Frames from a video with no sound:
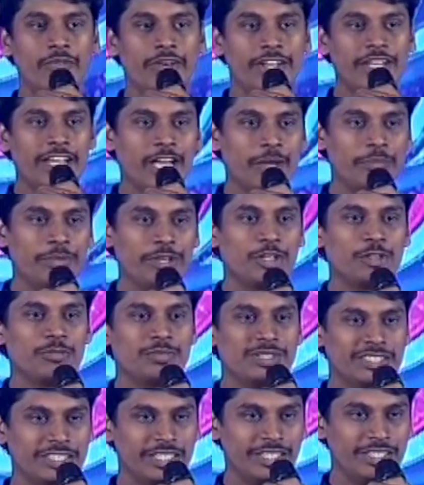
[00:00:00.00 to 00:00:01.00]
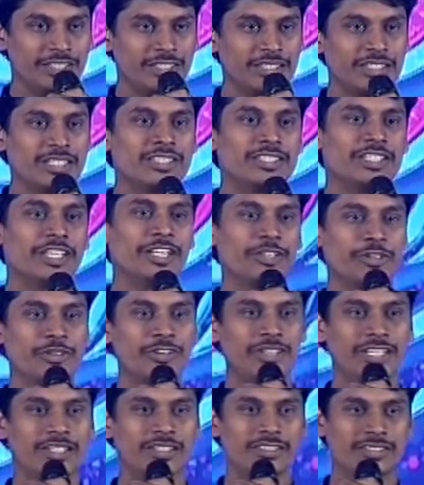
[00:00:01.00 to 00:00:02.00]
I'm very happy to be
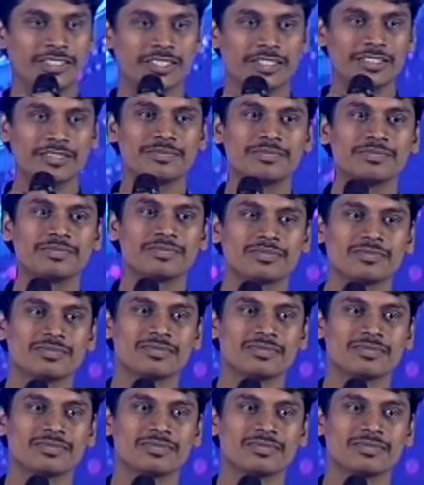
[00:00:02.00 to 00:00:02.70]
seeing you here, sir.